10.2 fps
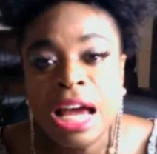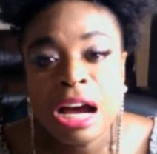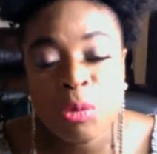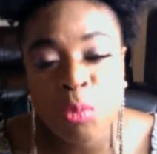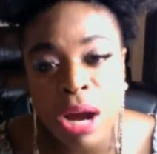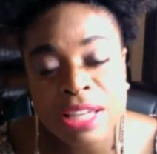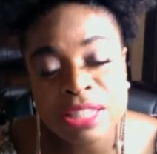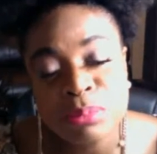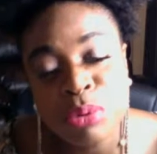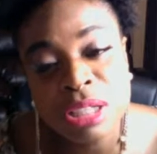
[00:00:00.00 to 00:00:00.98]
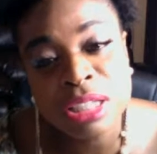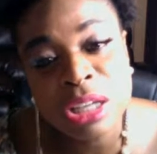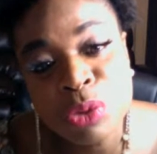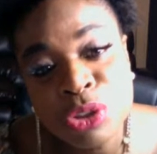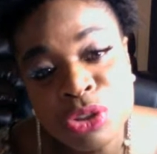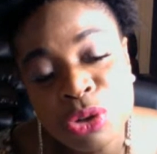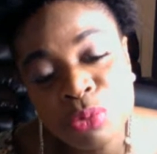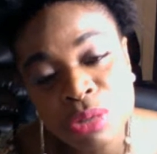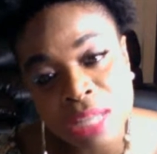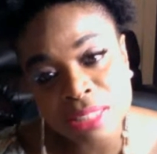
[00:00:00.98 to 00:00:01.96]
and why it's important that we do
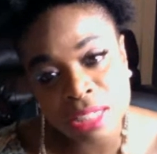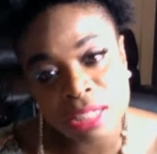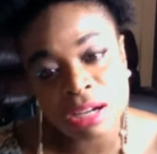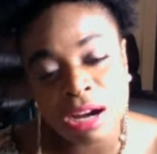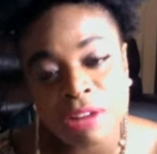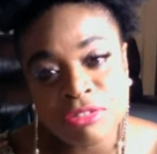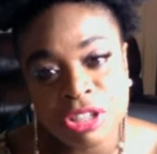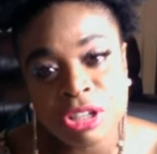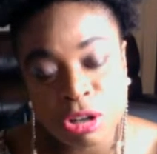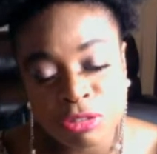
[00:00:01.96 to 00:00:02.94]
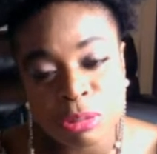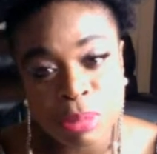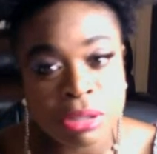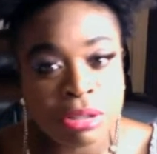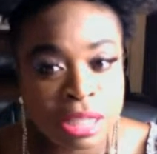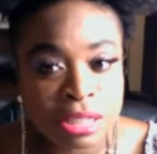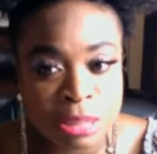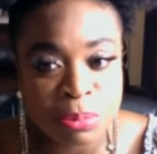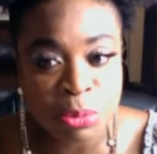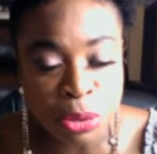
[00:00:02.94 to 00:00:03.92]
not take our feet off the pedal at
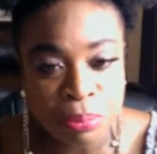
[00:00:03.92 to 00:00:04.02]
this point.